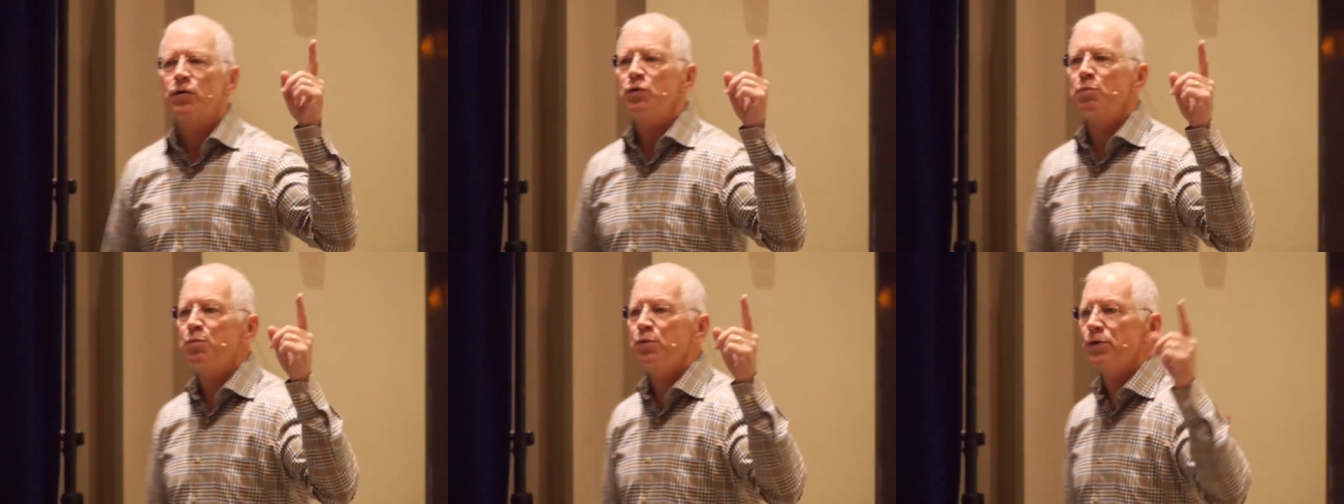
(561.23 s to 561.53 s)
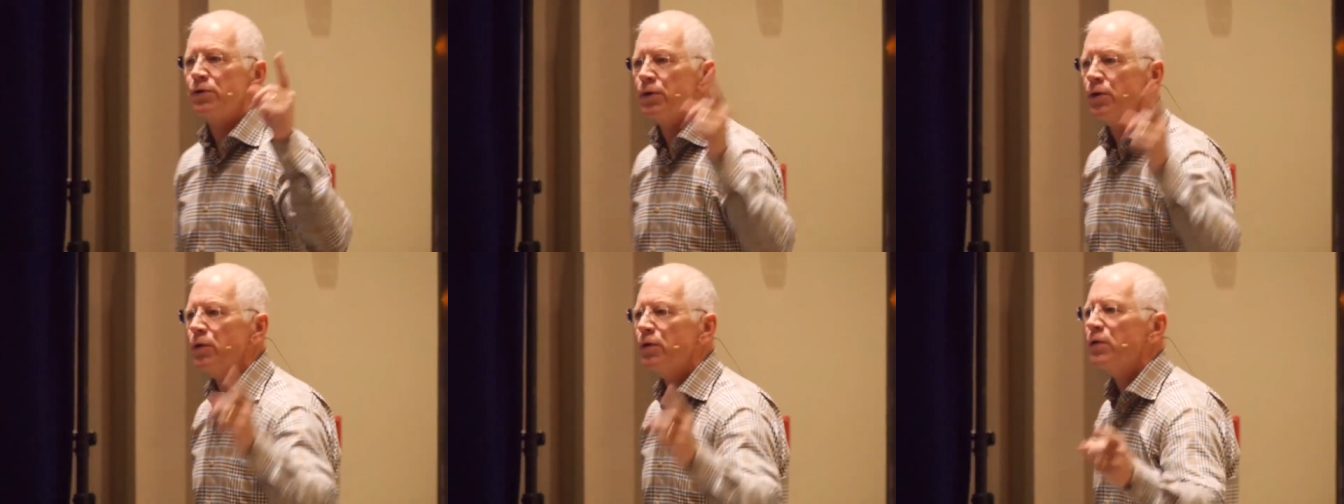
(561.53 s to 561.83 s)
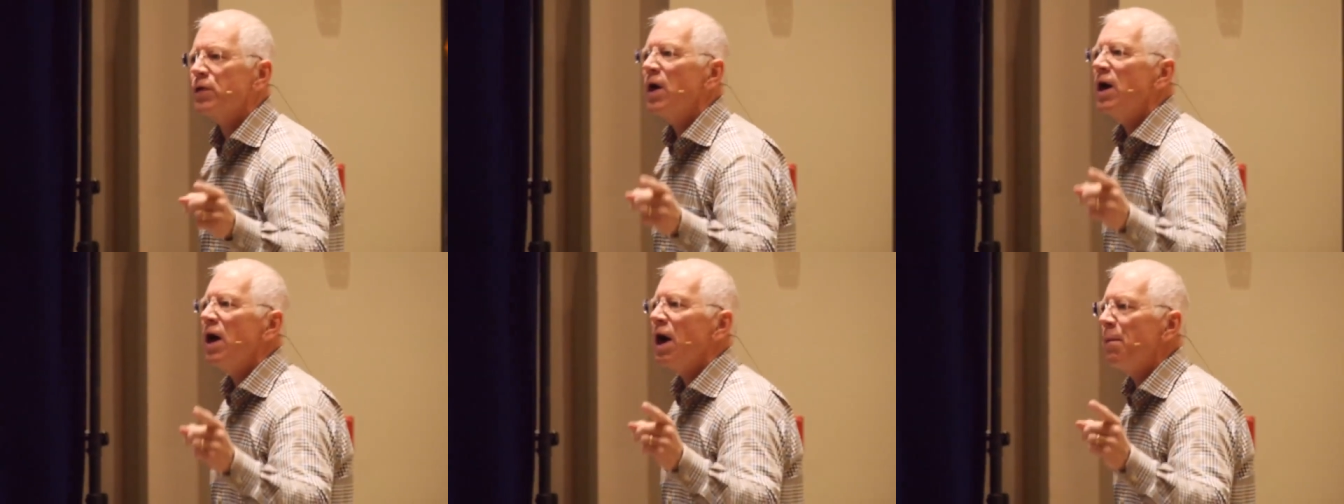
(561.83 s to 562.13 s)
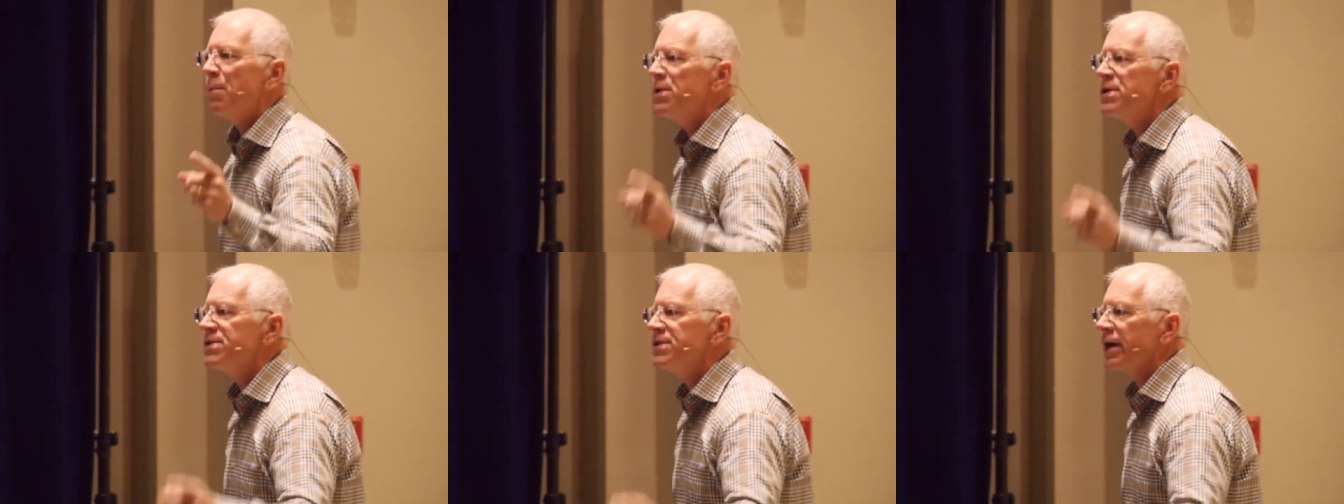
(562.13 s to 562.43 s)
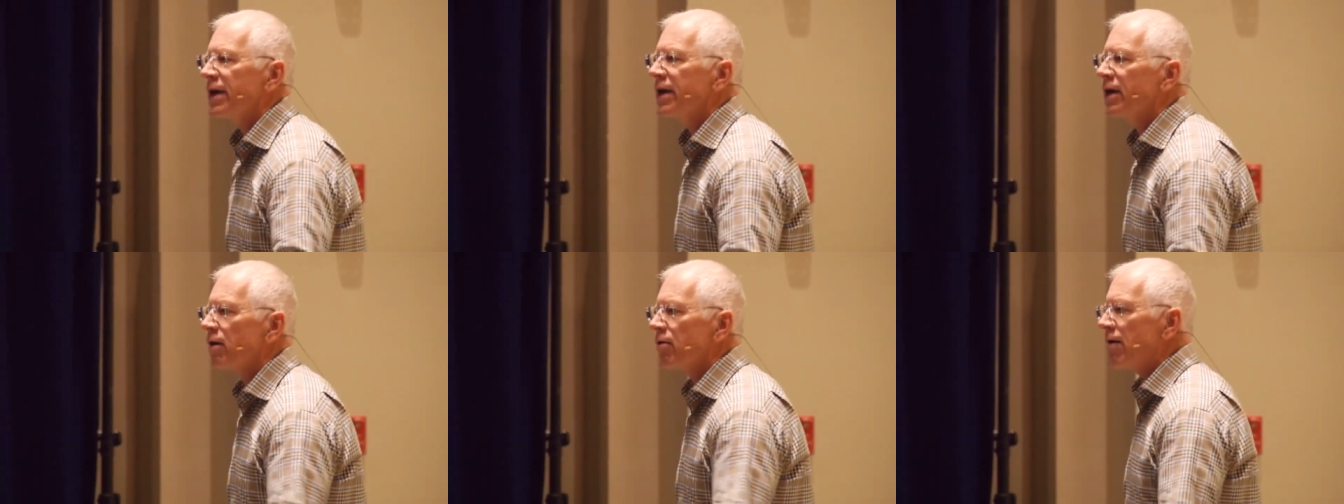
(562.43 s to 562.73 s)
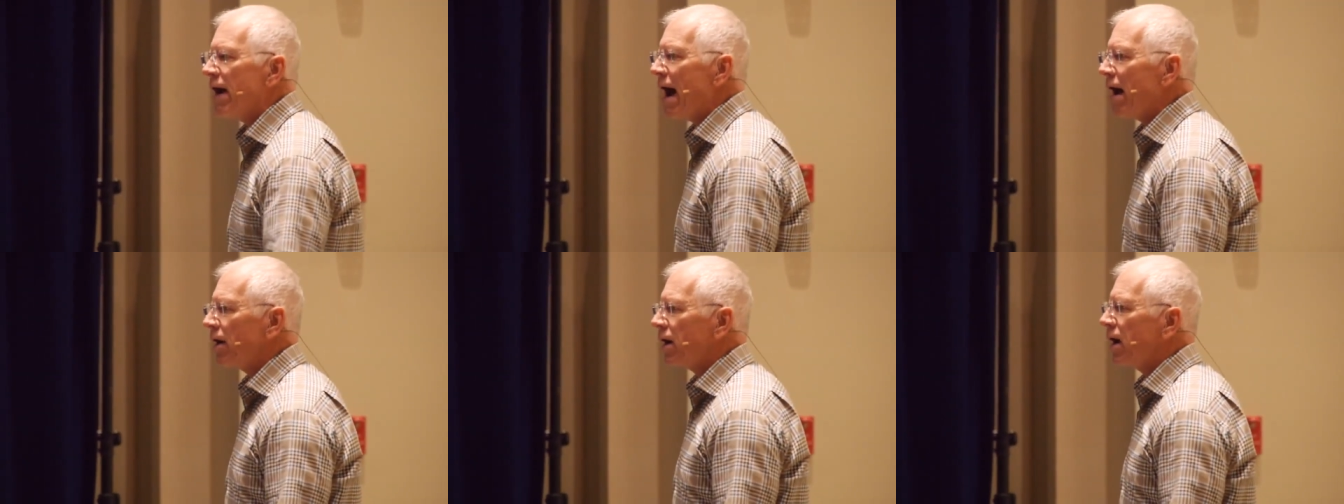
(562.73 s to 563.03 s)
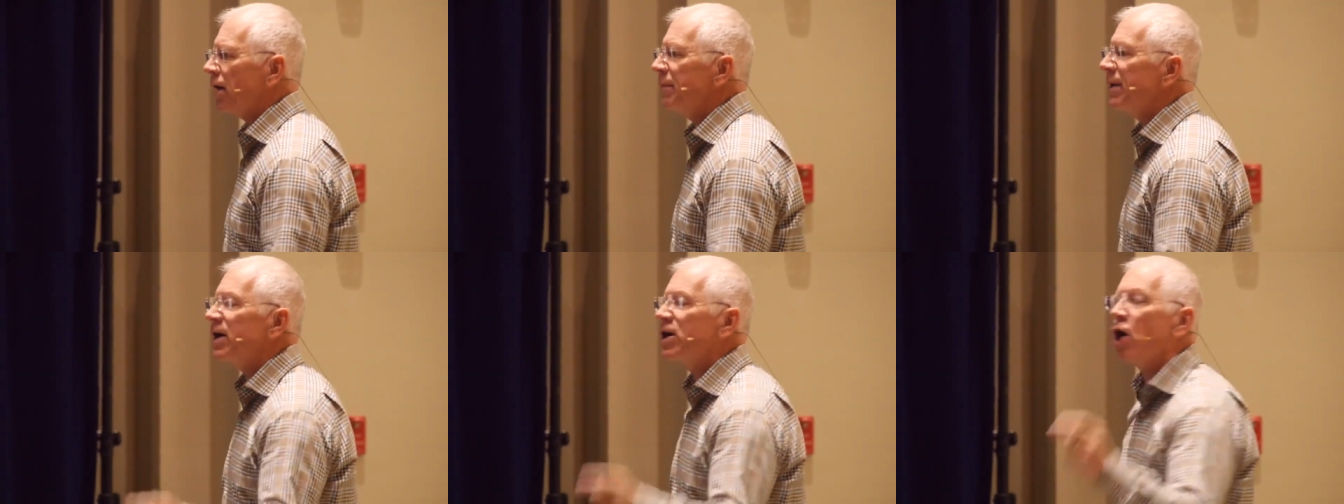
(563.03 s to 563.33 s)
to produce a particular
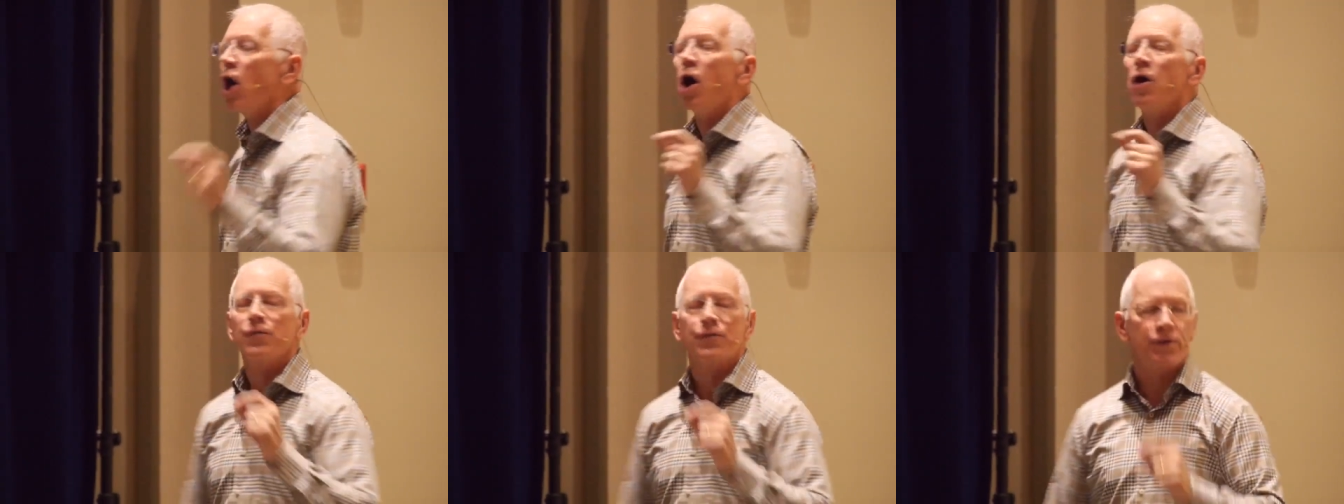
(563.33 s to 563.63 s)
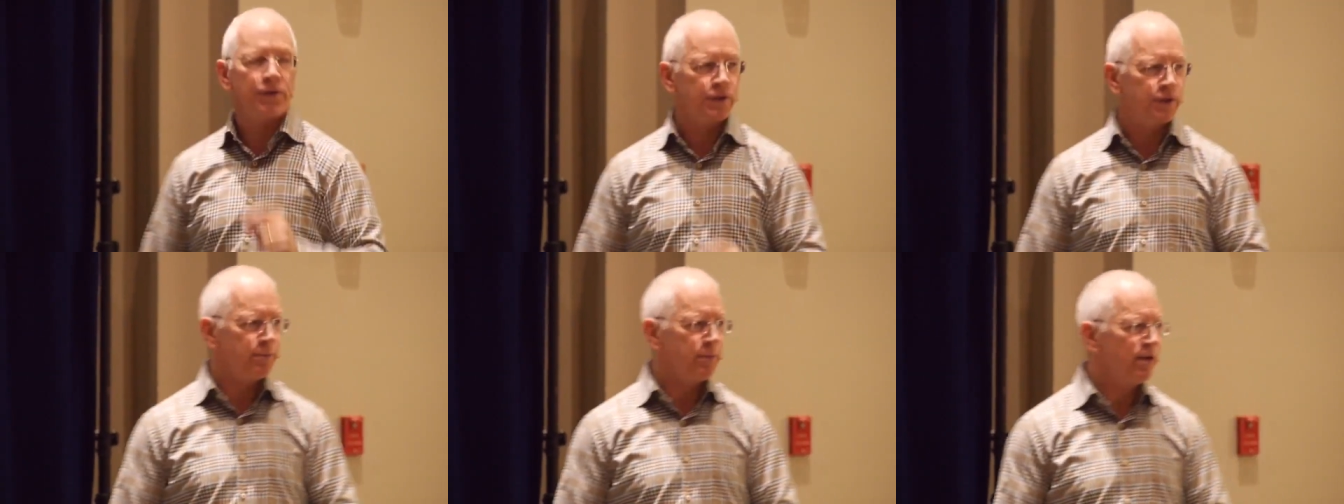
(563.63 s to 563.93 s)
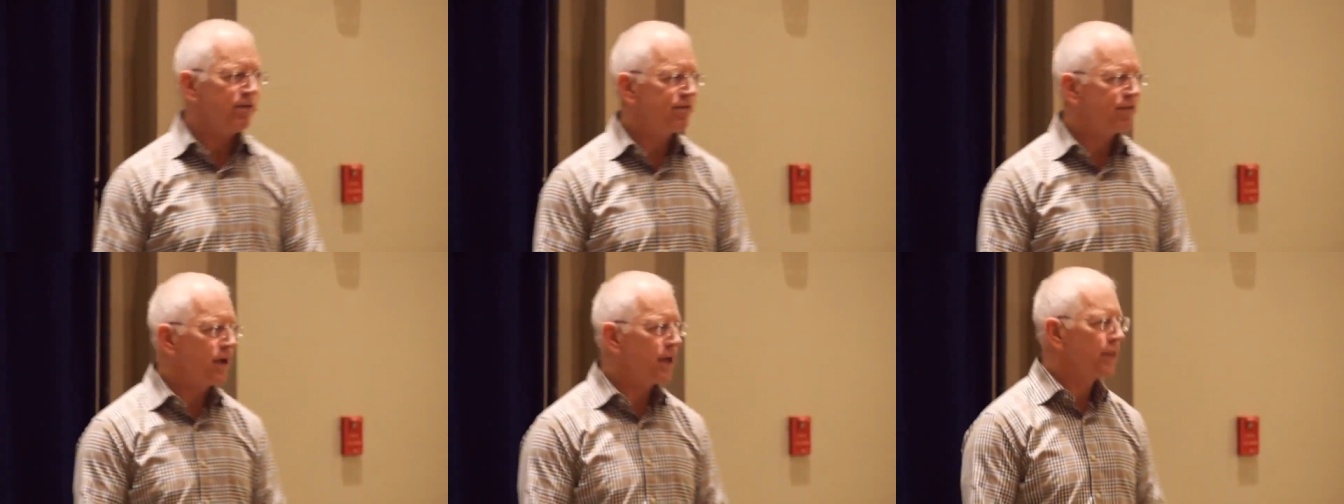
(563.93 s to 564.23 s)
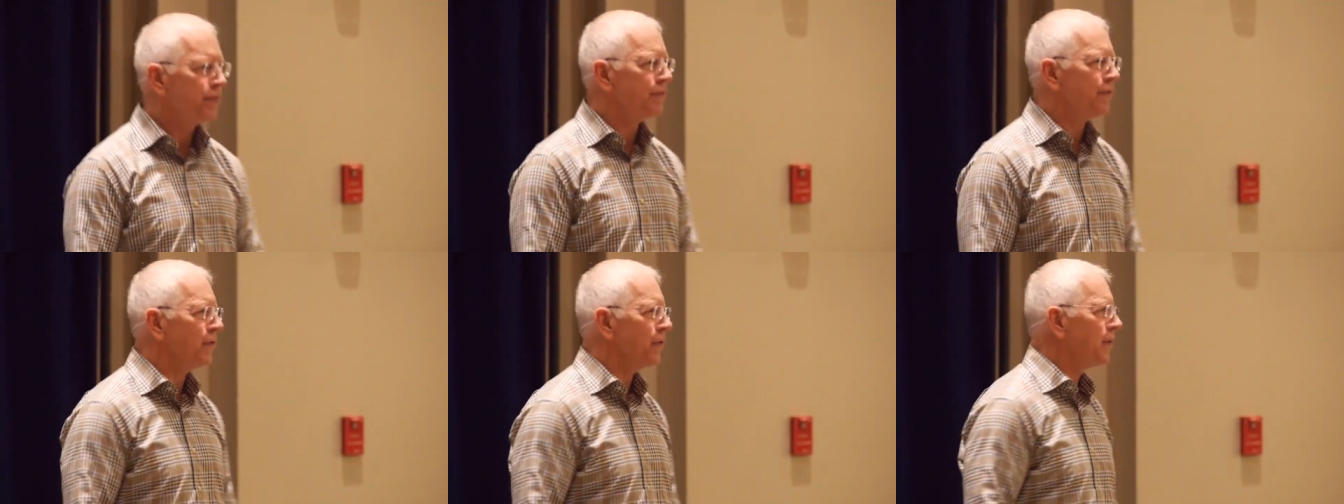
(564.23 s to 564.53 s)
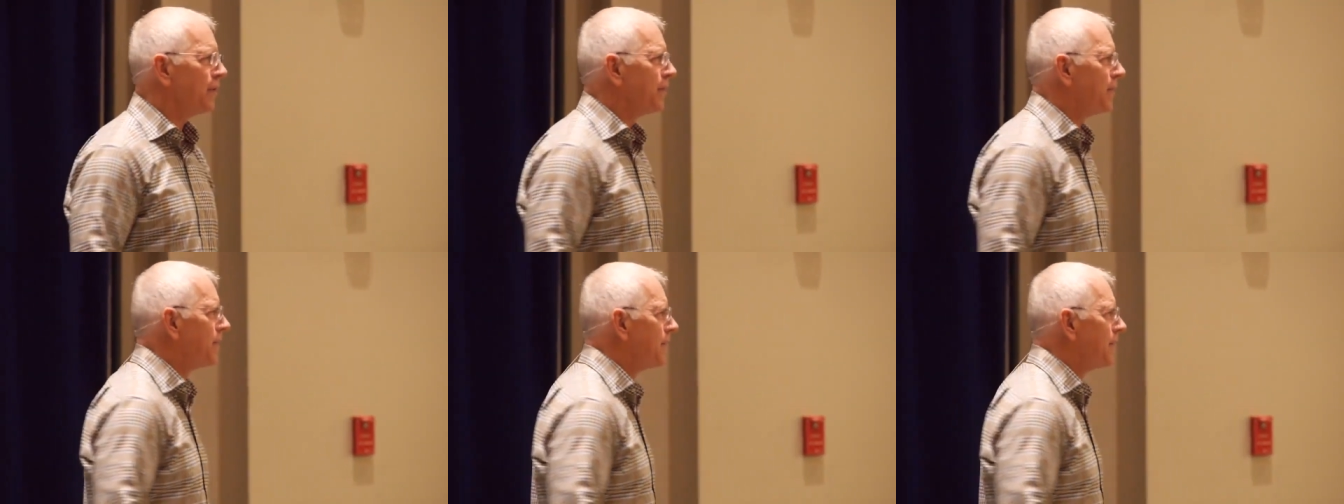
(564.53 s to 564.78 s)
outcome, He calls us to be faithful.